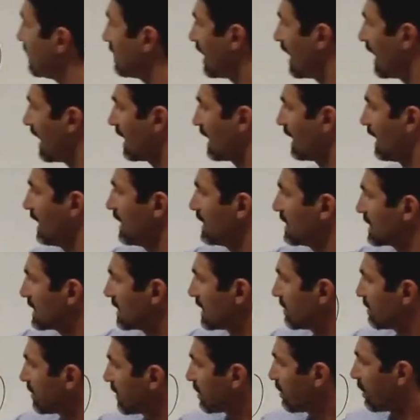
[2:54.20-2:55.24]
then is
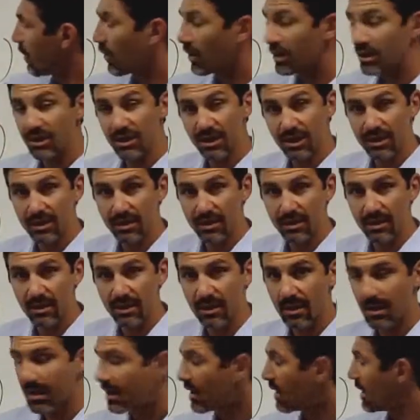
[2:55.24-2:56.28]
the proportion
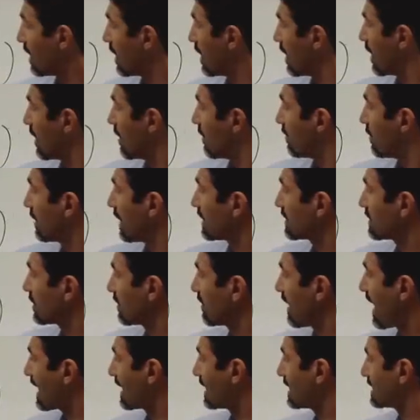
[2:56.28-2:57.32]
plus
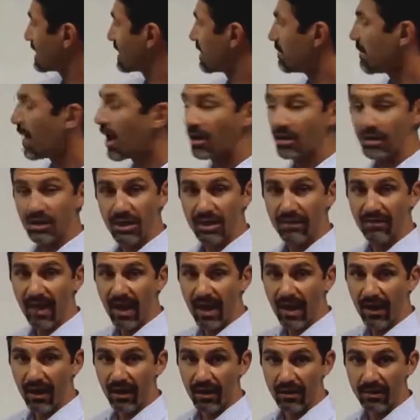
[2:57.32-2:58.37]
or minus the margin of
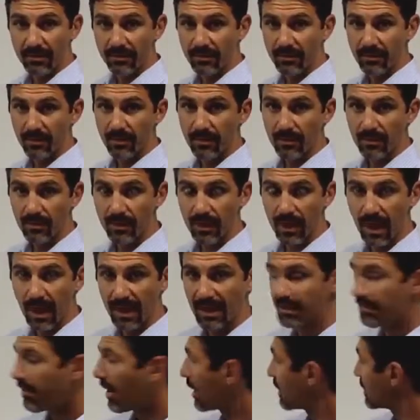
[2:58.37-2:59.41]
error,
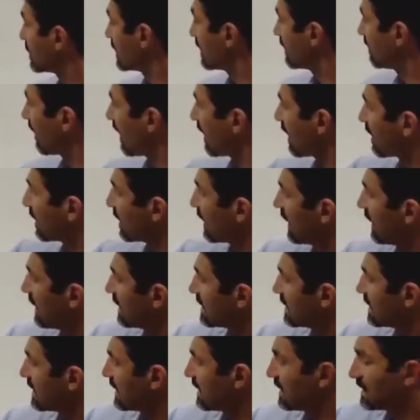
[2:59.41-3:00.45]
and the margin of error
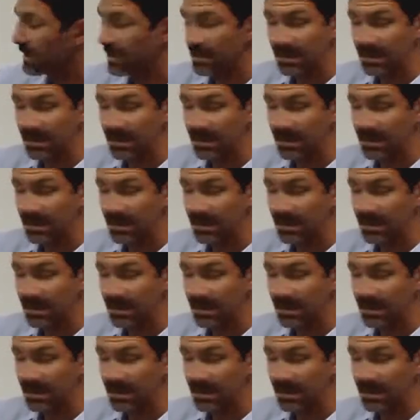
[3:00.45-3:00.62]
is the